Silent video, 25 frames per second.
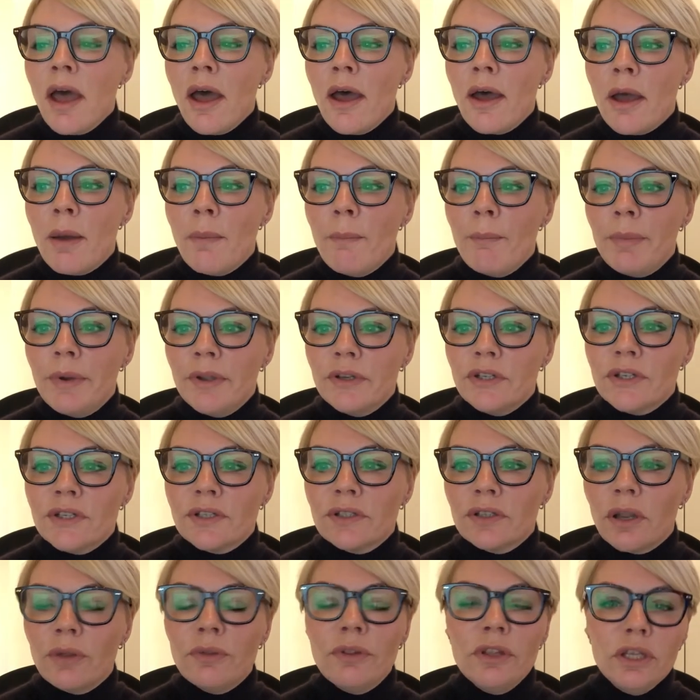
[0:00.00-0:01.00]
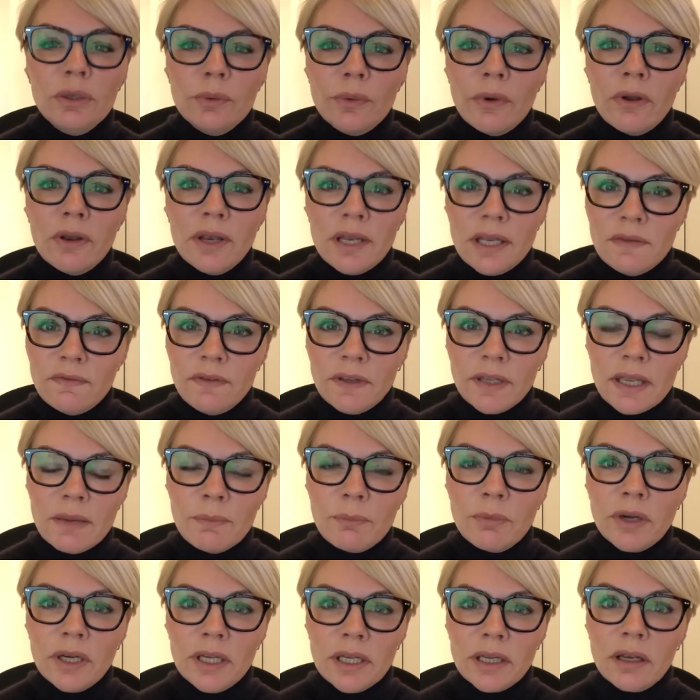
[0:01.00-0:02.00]
Um, but just know that you are leaving
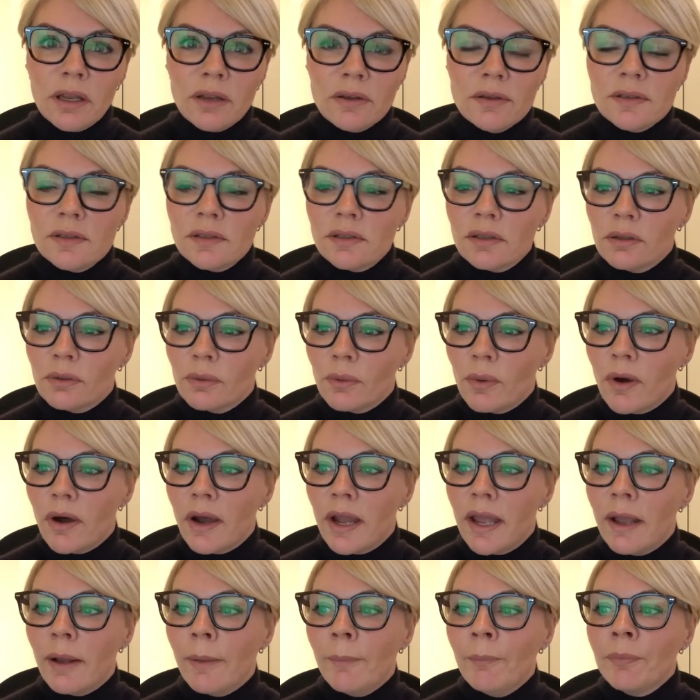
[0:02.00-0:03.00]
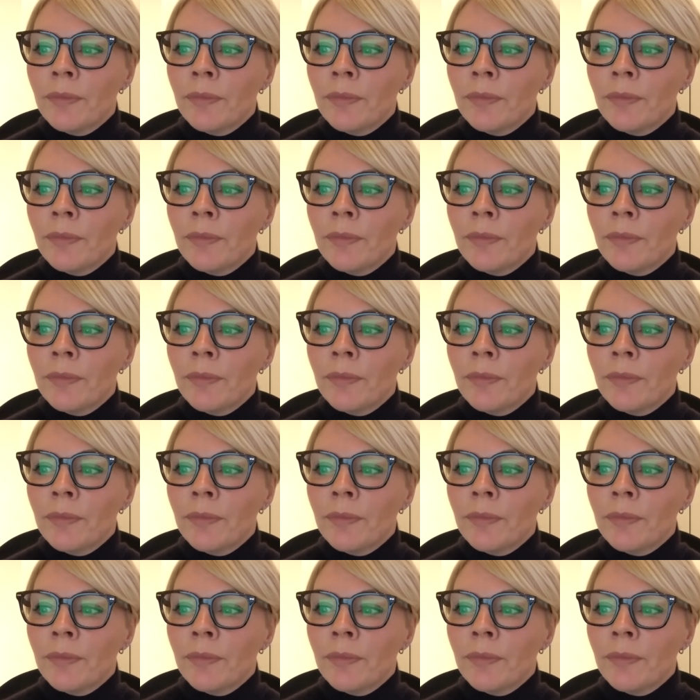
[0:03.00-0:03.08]
it pretty close to the wire.